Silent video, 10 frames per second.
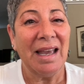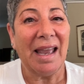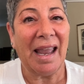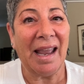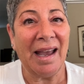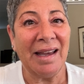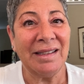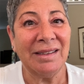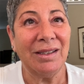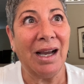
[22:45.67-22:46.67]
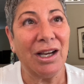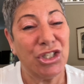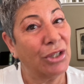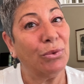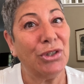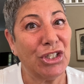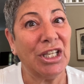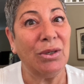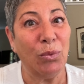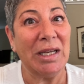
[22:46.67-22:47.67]
And uh, she,
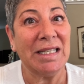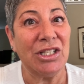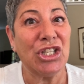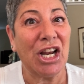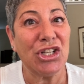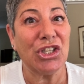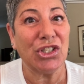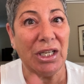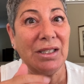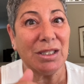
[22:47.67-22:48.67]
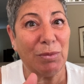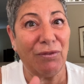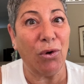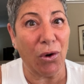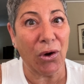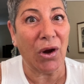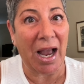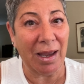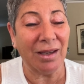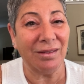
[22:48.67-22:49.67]
she, we did change the sheets before
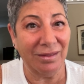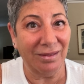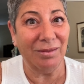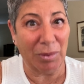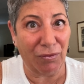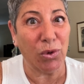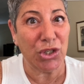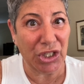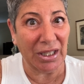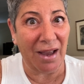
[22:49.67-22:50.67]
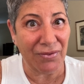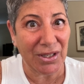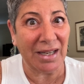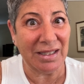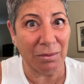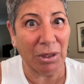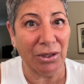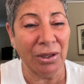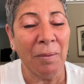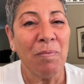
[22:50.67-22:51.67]
I, before she left. I did meet
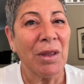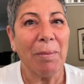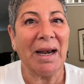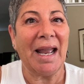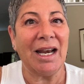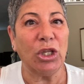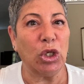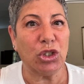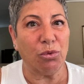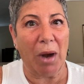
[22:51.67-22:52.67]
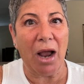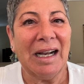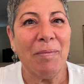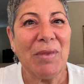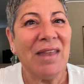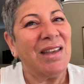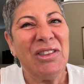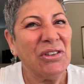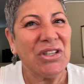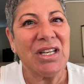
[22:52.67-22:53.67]
her, but I hadn't looked around. Um, and then
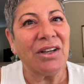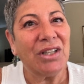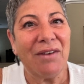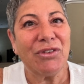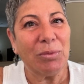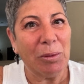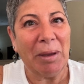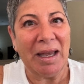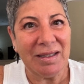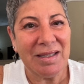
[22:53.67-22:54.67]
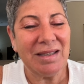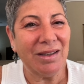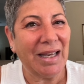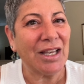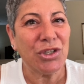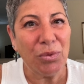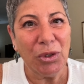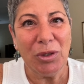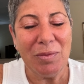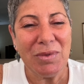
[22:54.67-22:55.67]
they're just uncomfortable beds, guest
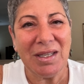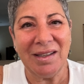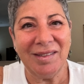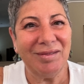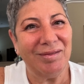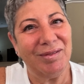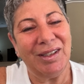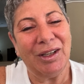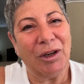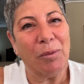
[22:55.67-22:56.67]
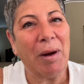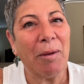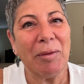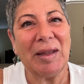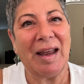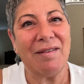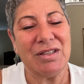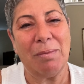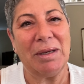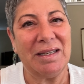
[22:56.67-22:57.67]
rooms that, you know, probably they have
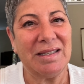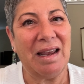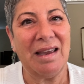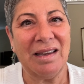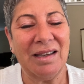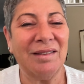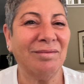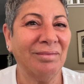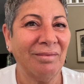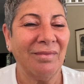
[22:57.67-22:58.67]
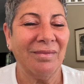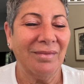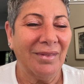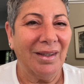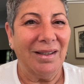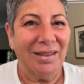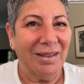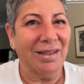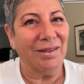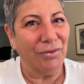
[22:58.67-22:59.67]
somebody staying in
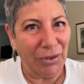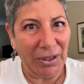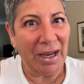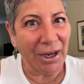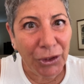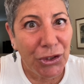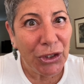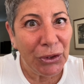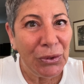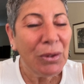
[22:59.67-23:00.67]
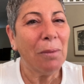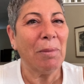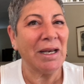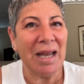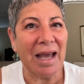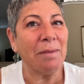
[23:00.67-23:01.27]
for a night or two, but not a